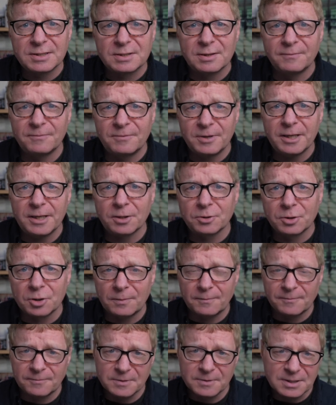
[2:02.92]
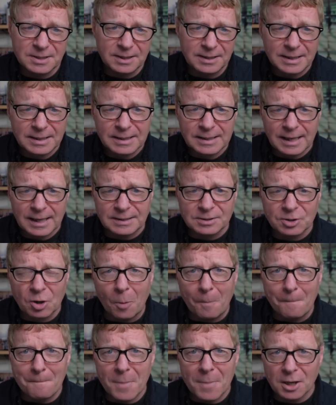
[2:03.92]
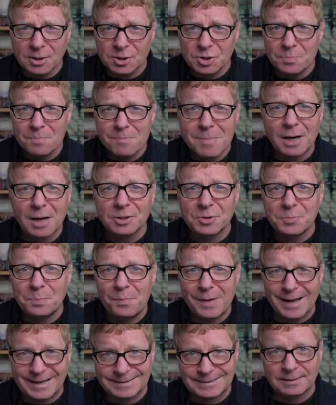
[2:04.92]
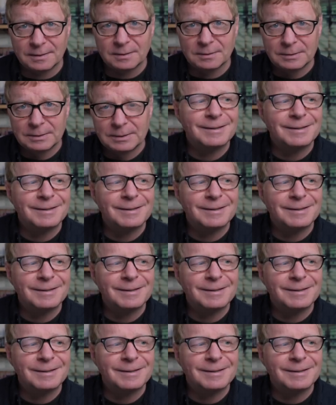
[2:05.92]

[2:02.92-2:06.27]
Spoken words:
that video conferencing has got much, much better.